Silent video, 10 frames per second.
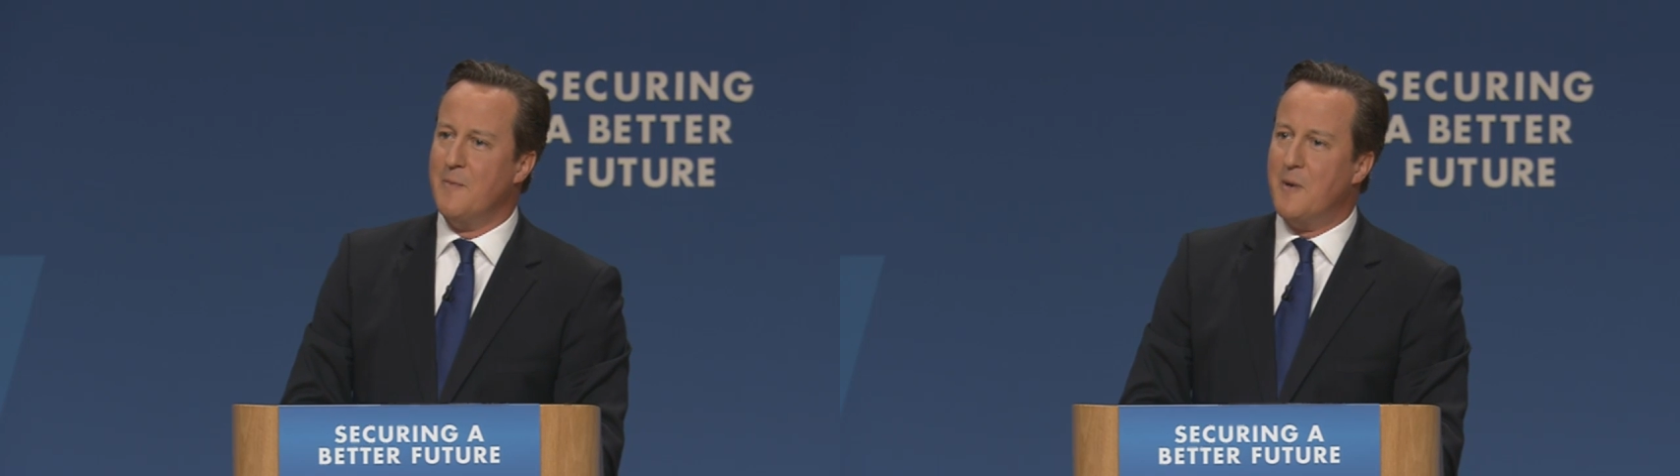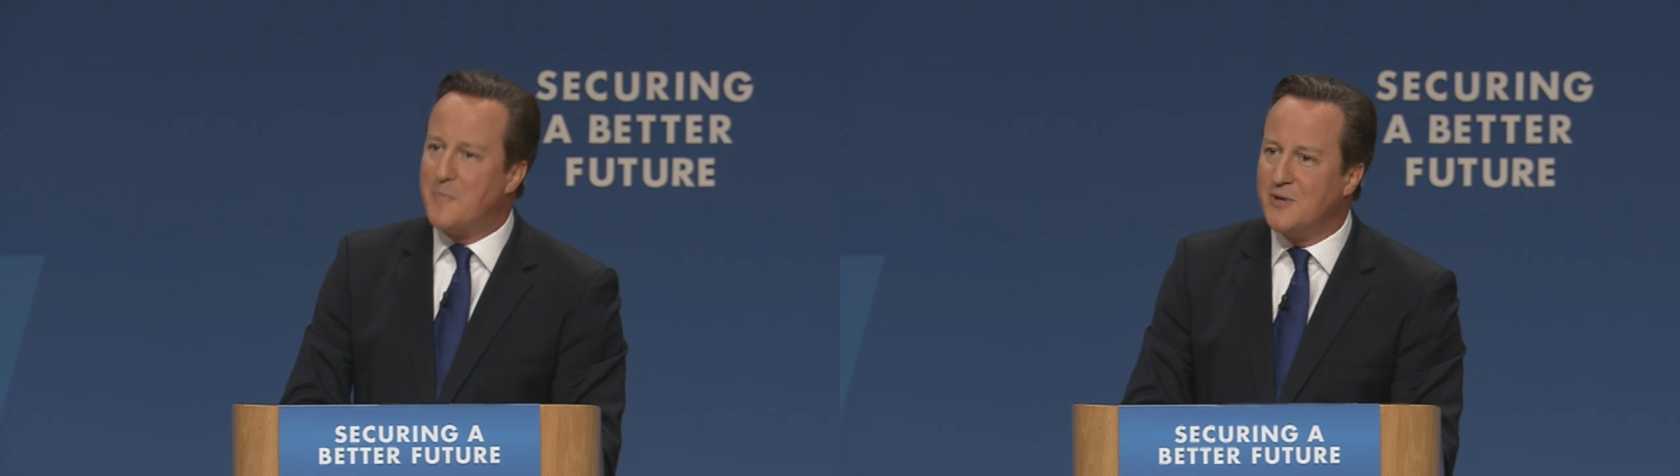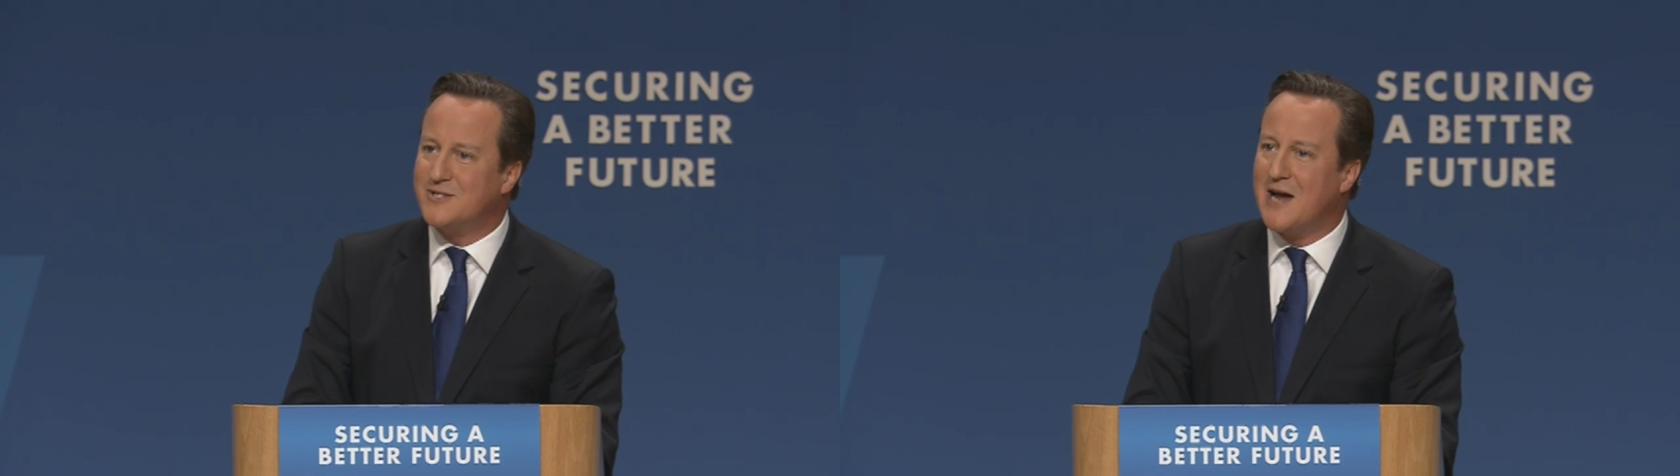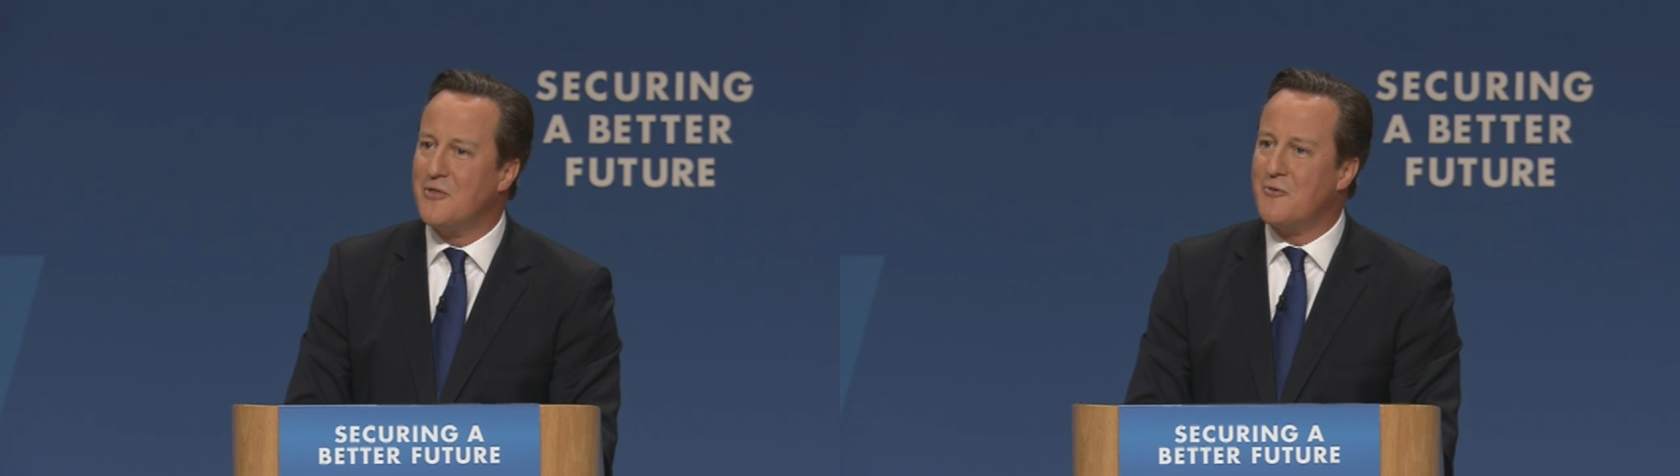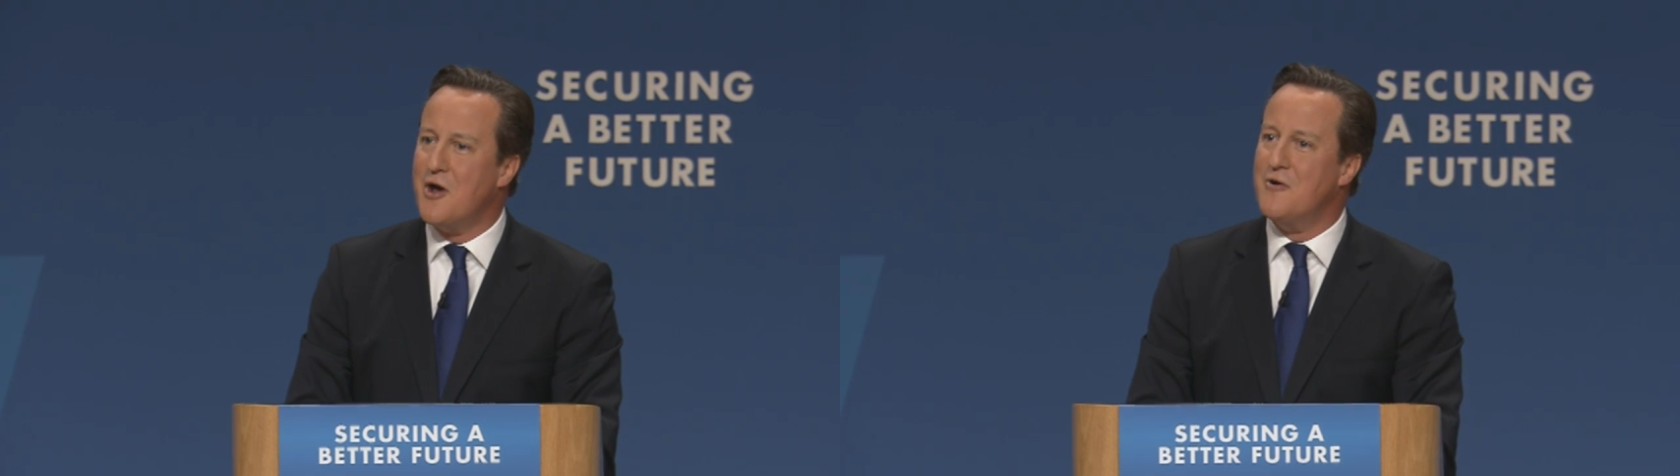but built down
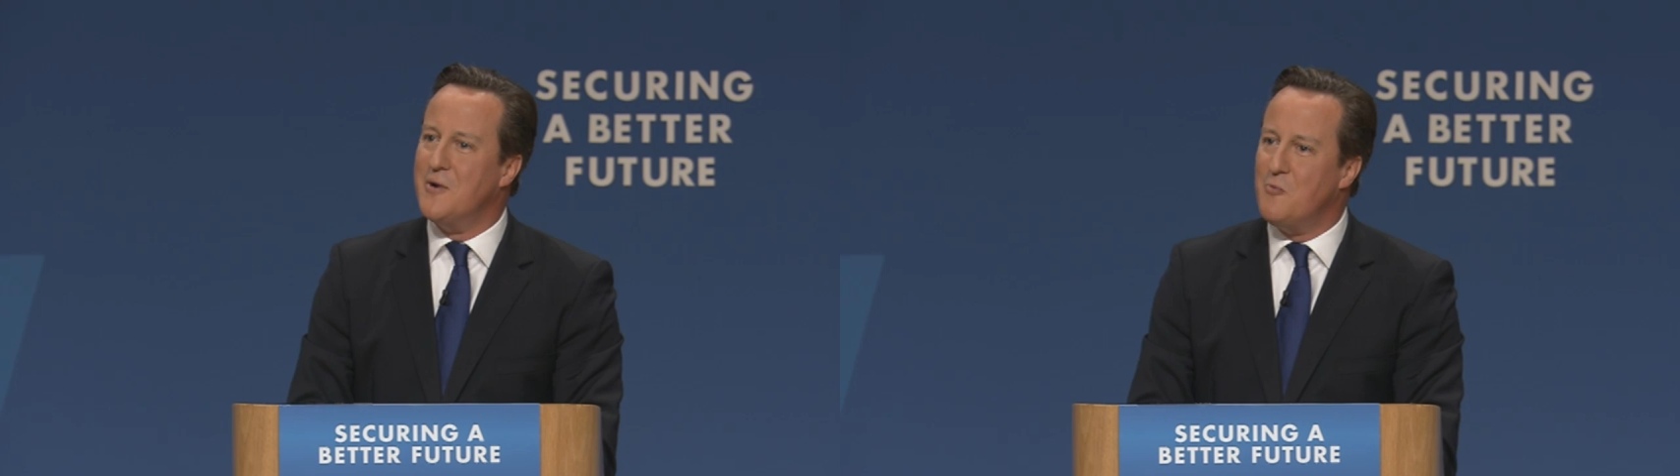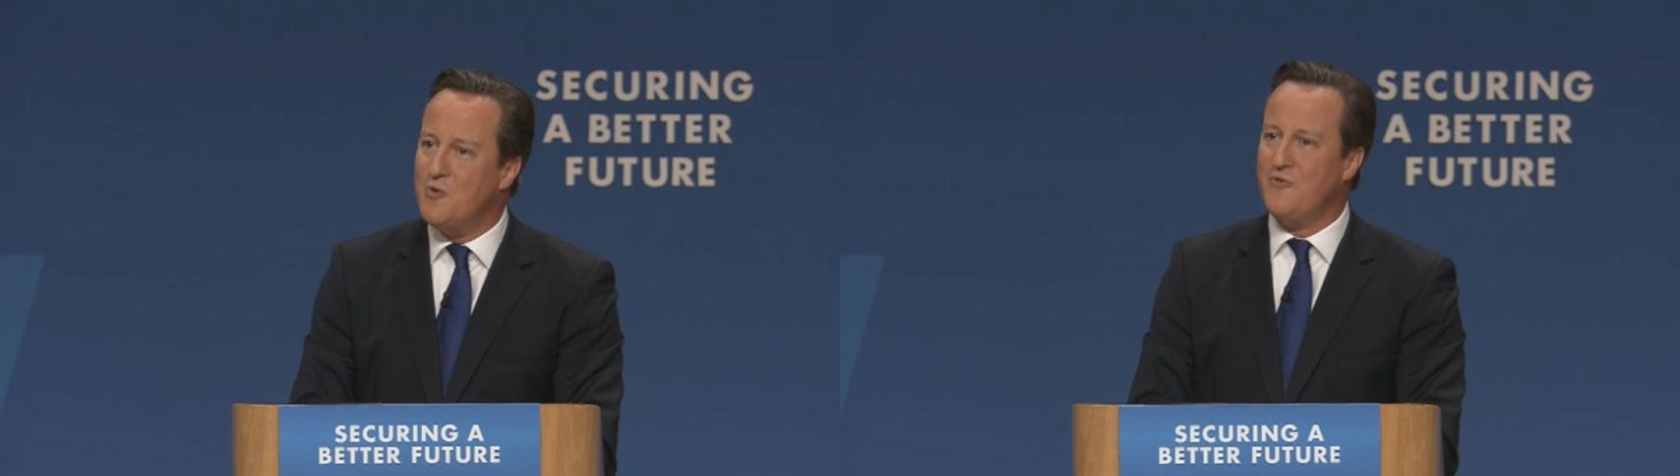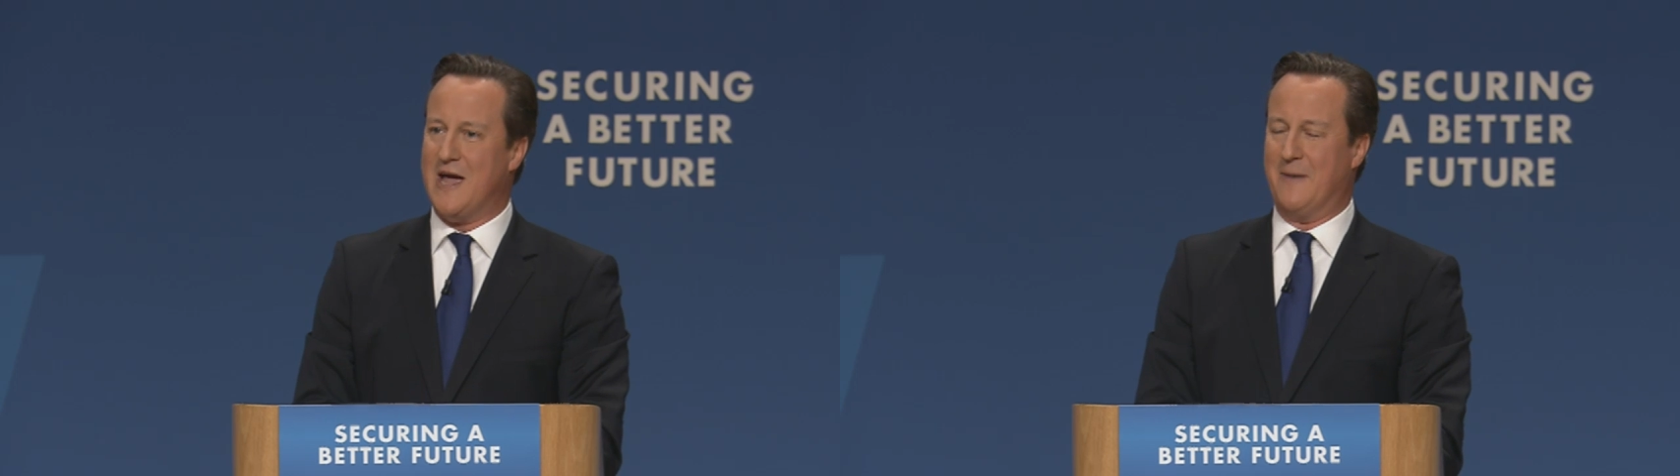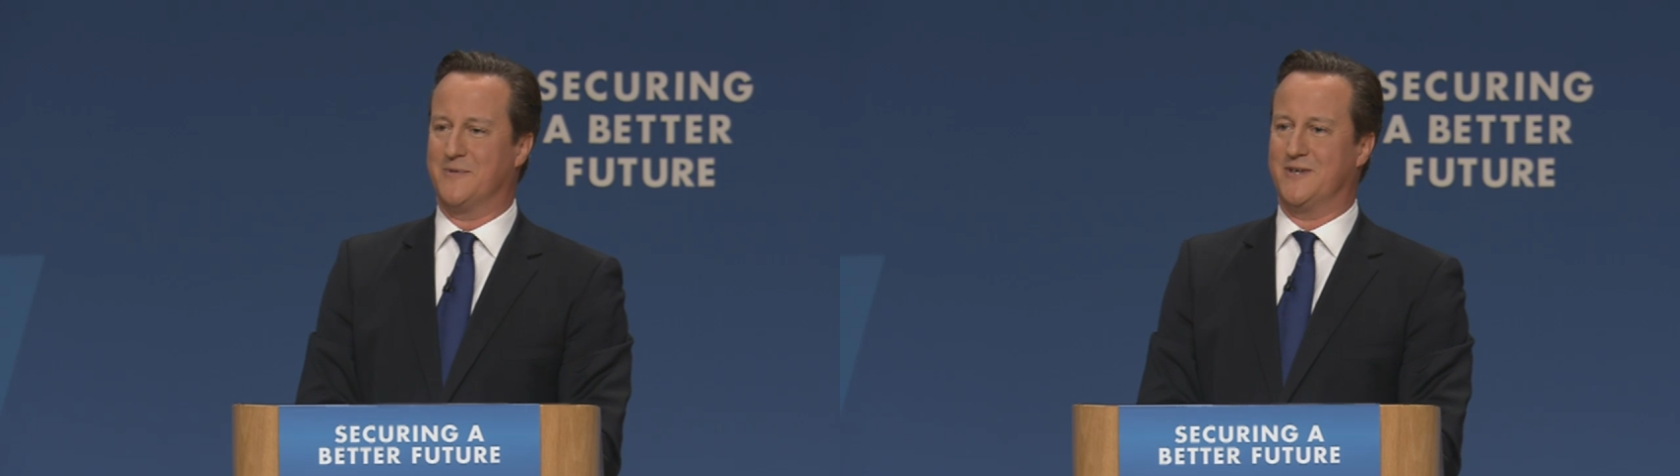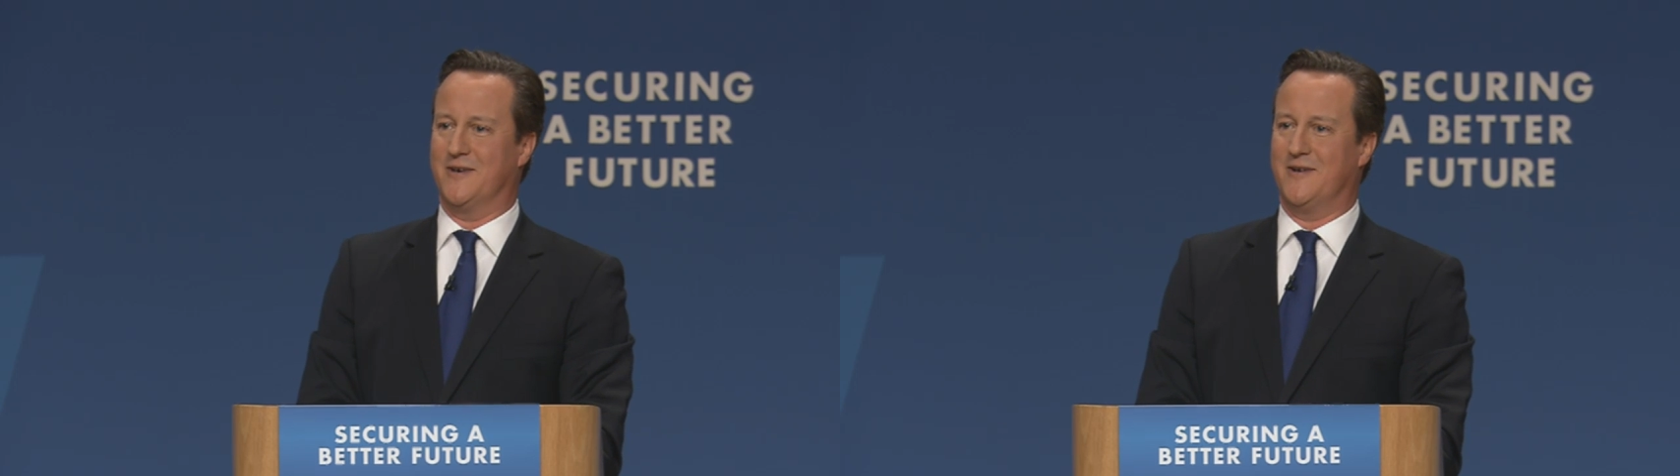the road in
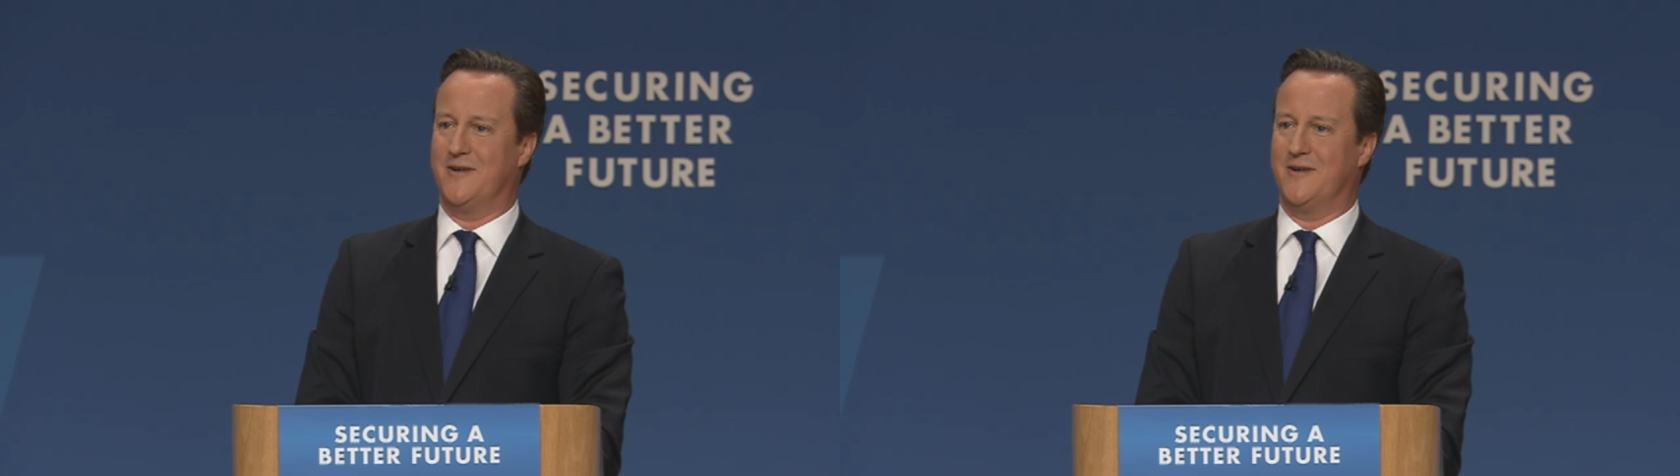Wolverhampton.